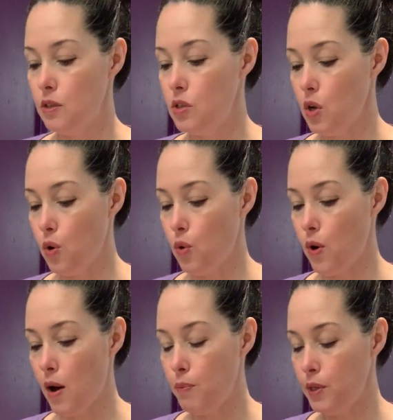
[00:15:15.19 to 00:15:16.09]
So
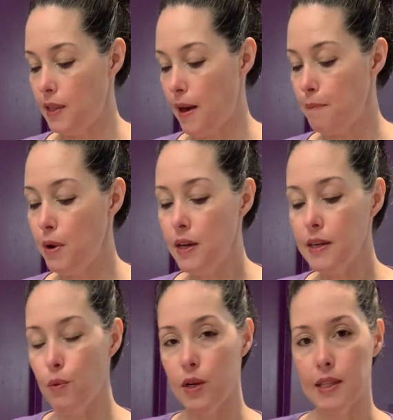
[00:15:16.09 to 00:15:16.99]
I'll put that bun,
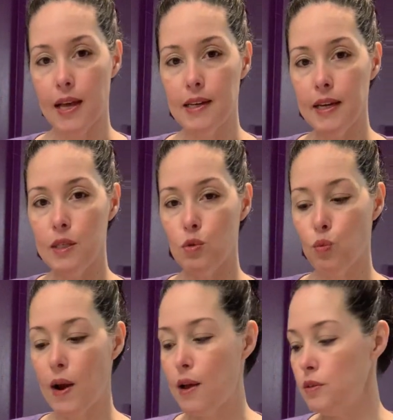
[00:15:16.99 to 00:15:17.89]
I want that nice
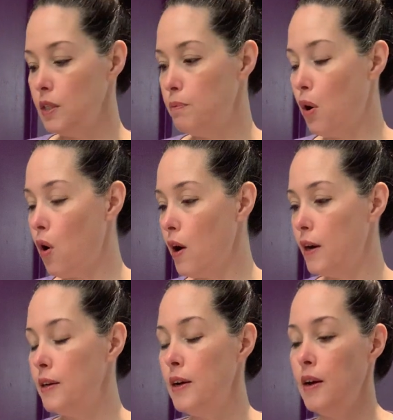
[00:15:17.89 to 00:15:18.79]
rounded
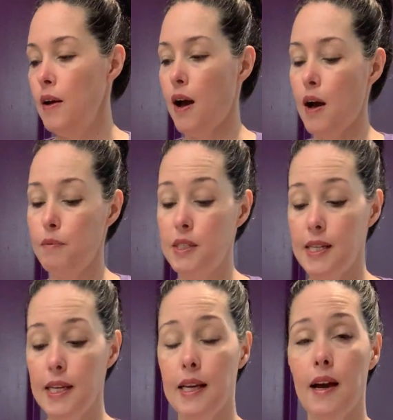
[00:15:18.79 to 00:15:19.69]
part
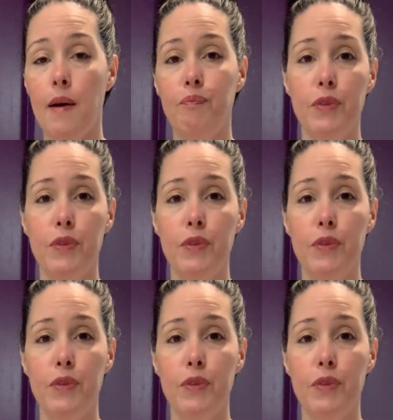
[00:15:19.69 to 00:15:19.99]
sticking up.